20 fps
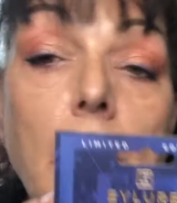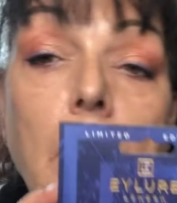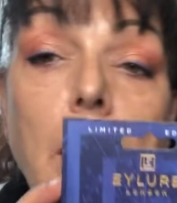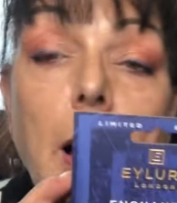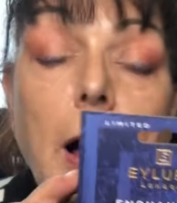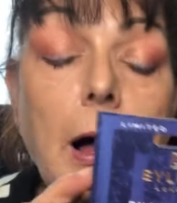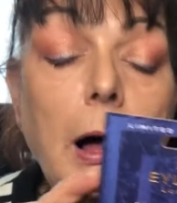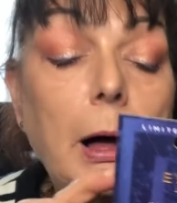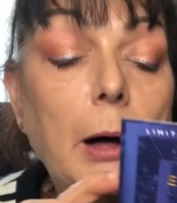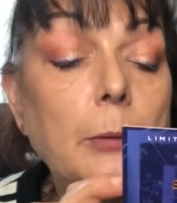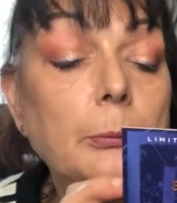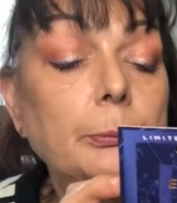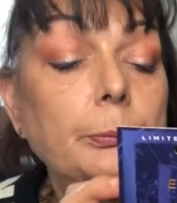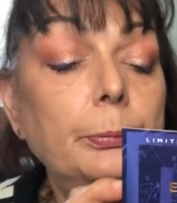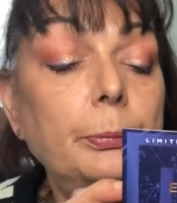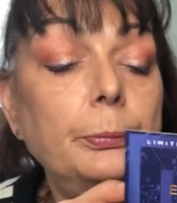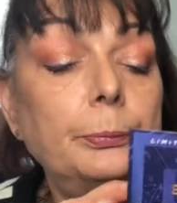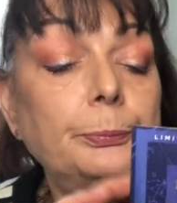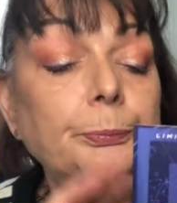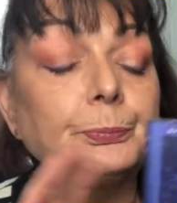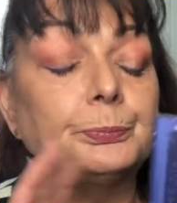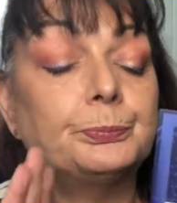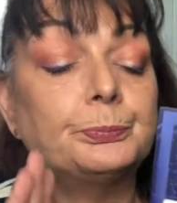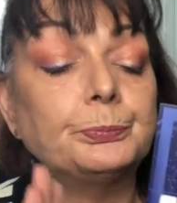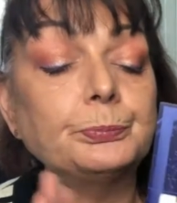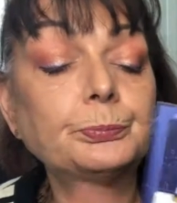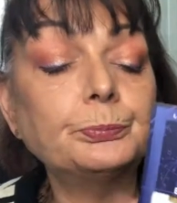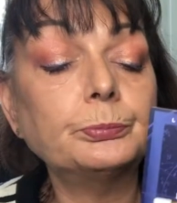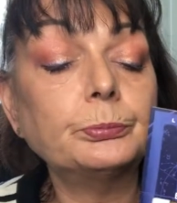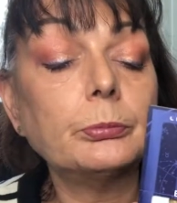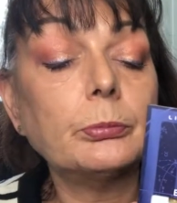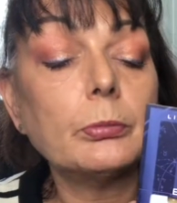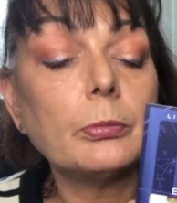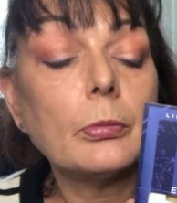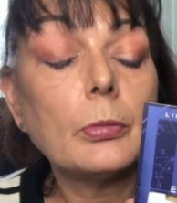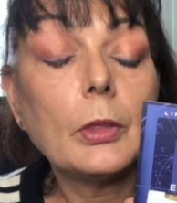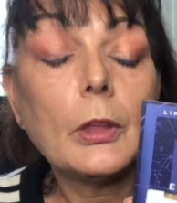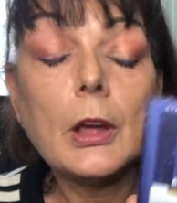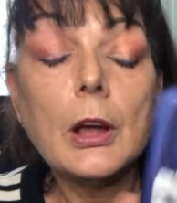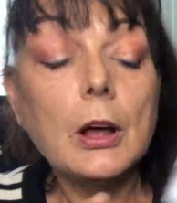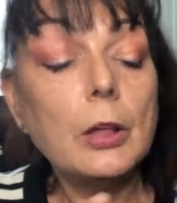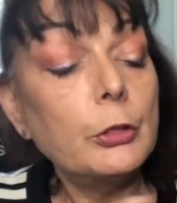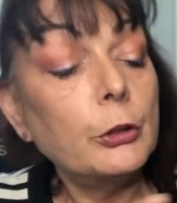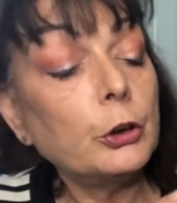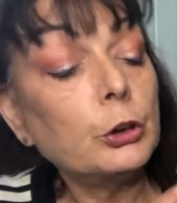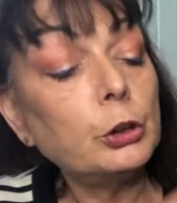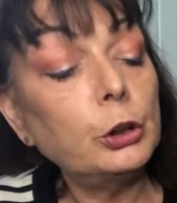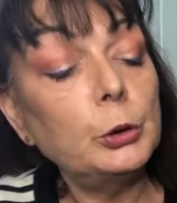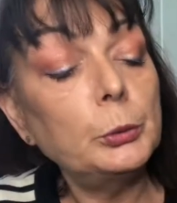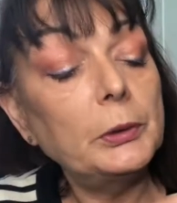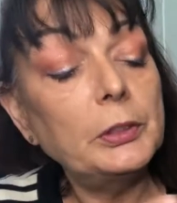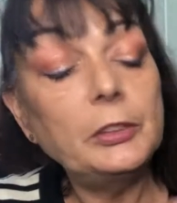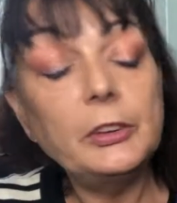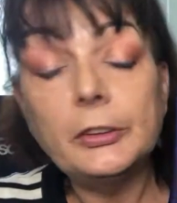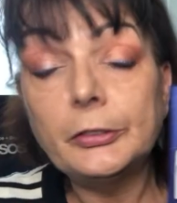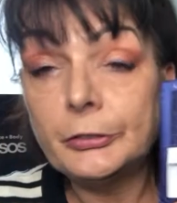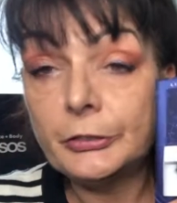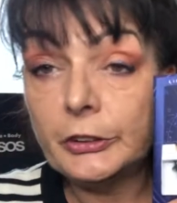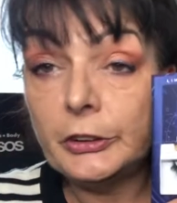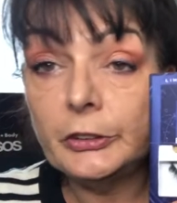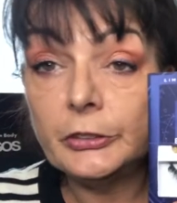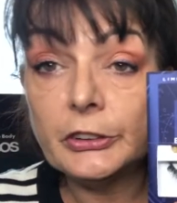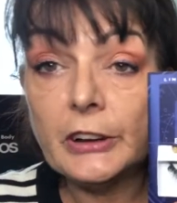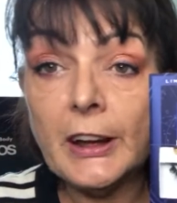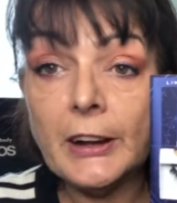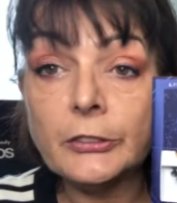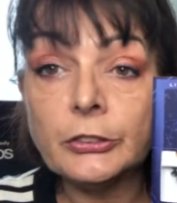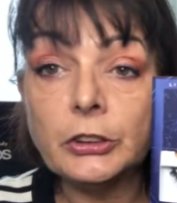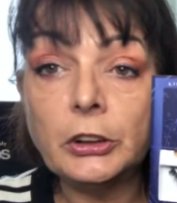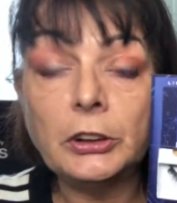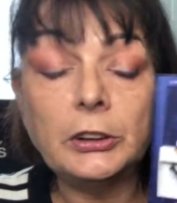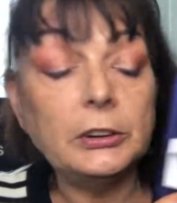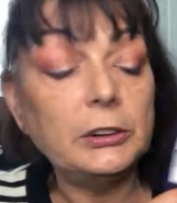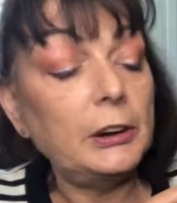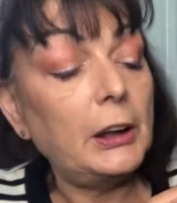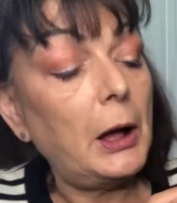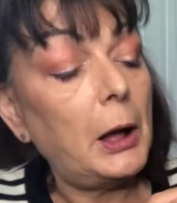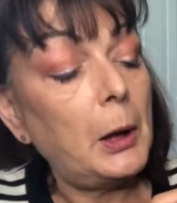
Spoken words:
The glue in this is excellent.